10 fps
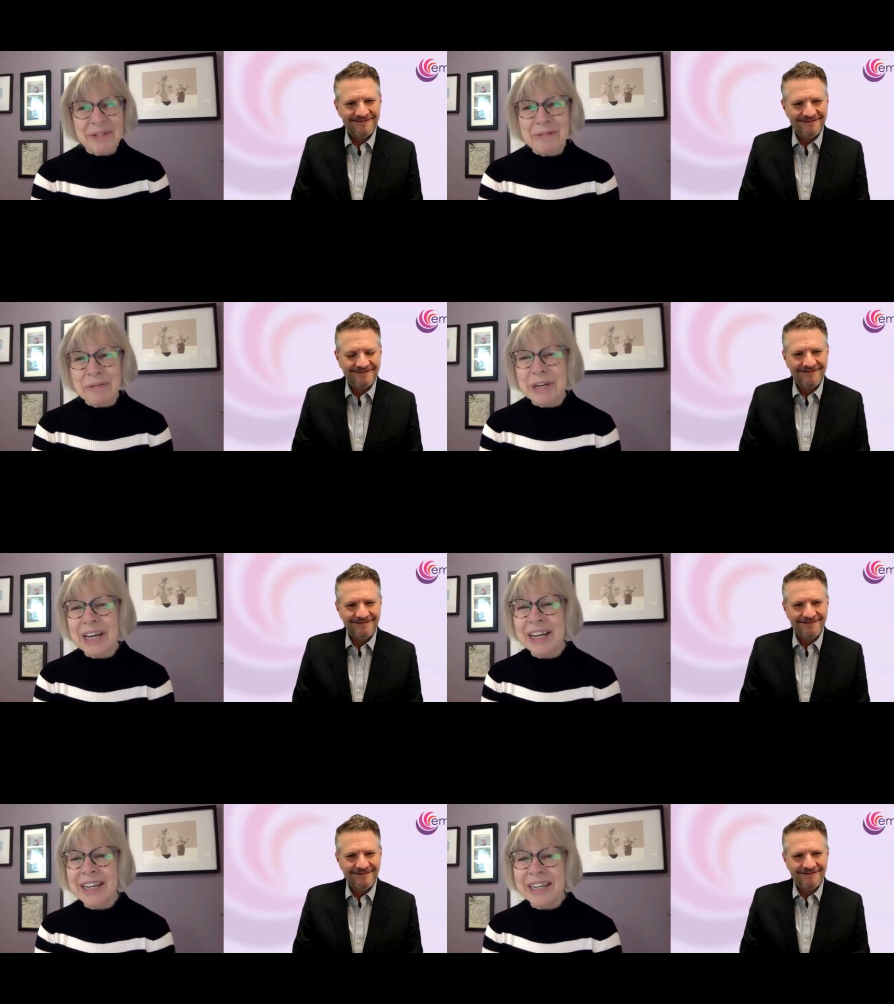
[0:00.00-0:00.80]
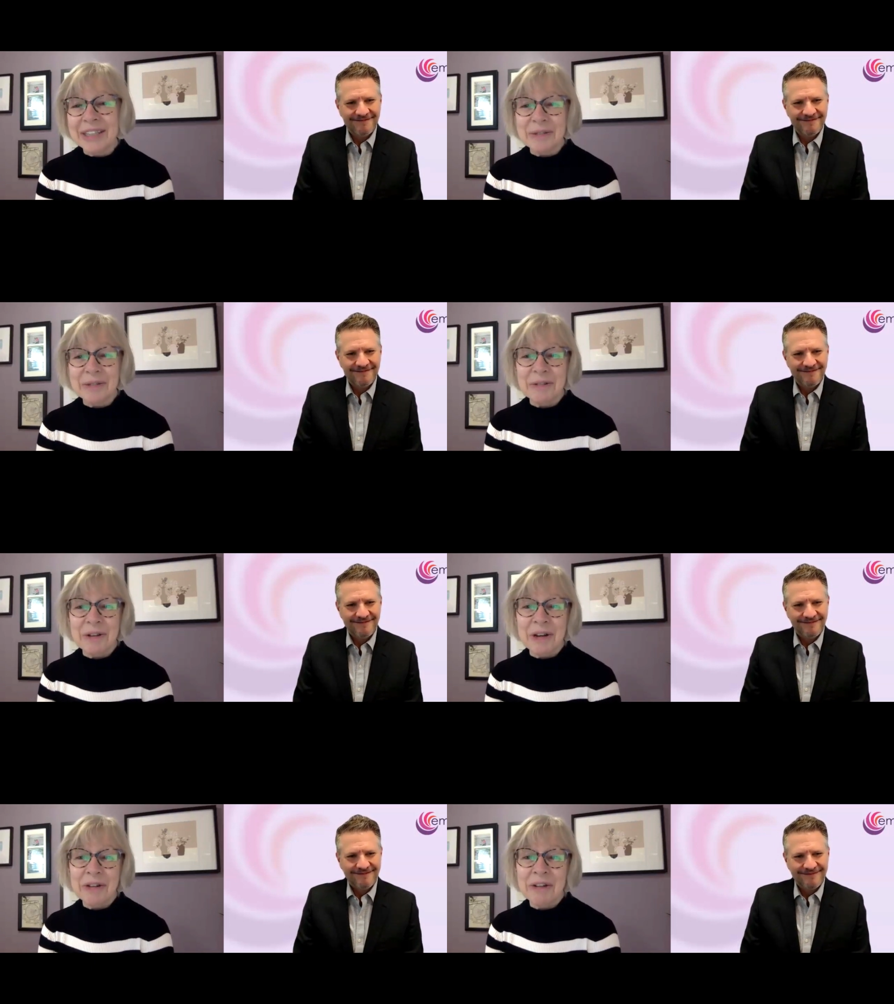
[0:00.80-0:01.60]
Speaker 1: we're likely to
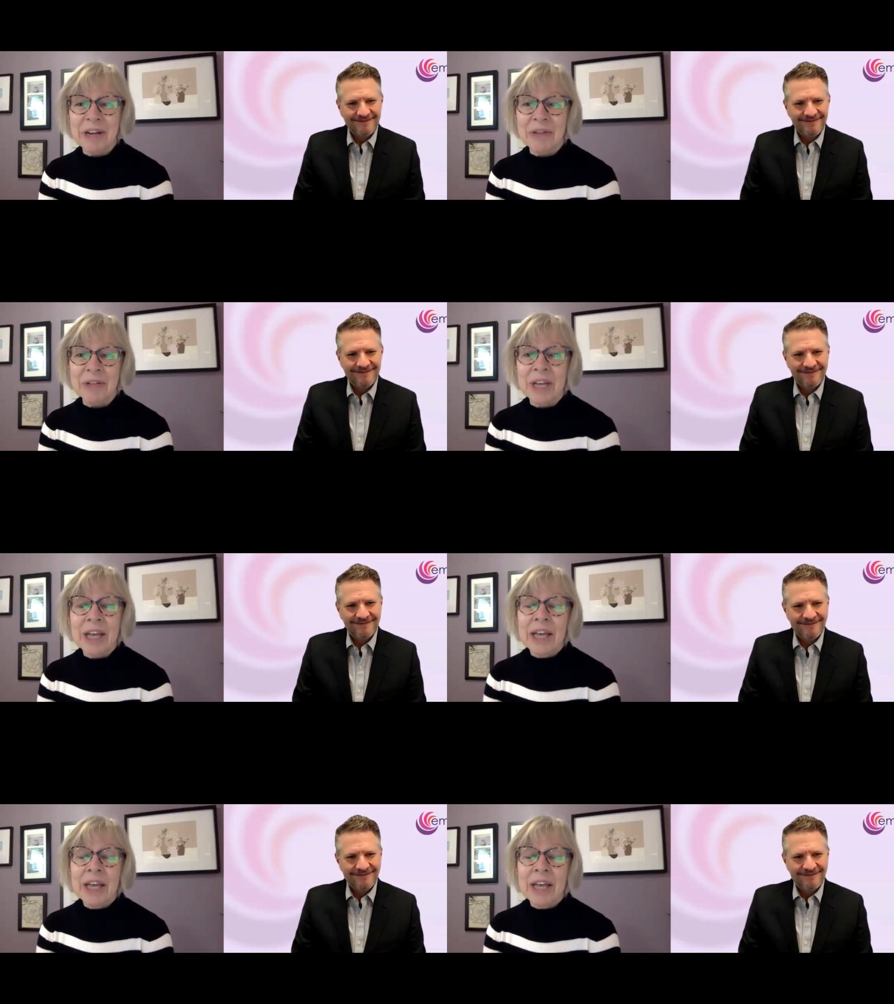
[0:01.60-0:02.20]
fall around.